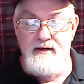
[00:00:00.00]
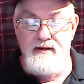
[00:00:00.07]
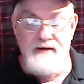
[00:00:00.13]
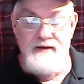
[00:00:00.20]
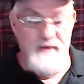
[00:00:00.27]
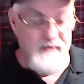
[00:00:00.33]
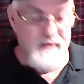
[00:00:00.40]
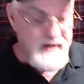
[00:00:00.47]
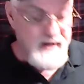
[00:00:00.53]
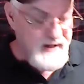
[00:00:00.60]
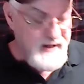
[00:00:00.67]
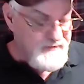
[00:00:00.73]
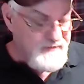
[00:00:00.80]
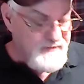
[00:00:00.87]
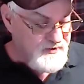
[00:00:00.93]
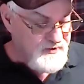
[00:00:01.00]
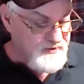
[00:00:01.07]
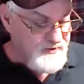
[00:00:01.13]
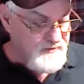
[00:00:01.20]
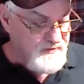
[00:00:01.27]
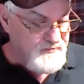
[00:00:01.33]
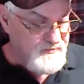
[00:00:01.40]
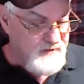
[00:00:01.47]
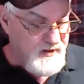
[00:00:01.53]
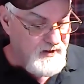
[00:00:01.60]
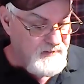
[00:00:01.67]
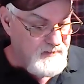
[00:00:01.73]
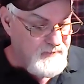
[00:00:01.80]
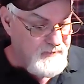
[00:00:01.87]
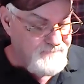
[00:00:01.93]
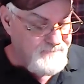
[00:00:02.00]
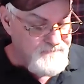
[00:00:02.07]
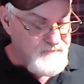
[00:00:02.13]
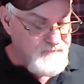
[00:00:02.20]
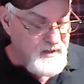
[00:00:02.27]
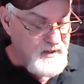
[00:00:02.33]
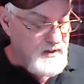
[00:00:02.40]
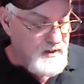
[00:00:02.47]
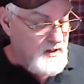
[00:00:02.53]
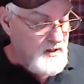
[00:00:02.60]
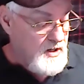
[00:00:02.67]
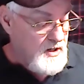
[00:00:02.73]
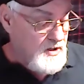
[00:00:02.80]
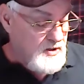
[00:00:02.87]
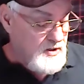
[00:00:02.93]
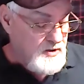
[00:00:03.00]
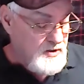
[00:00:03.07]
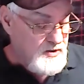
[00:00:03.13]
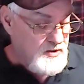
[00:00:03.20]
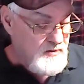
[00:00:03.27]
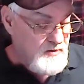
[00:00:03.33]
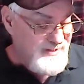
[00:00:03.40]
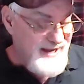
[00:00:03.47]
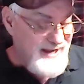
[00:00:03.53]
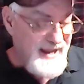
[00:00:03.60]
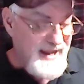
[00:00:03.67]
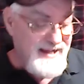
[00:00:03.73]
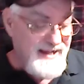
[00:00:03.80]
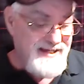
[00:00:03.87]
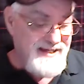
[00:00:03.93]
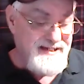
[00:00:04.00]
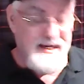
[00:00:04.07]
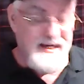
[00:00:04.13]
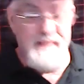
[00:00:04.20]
No, I never saw you, Rob. So yeah, it's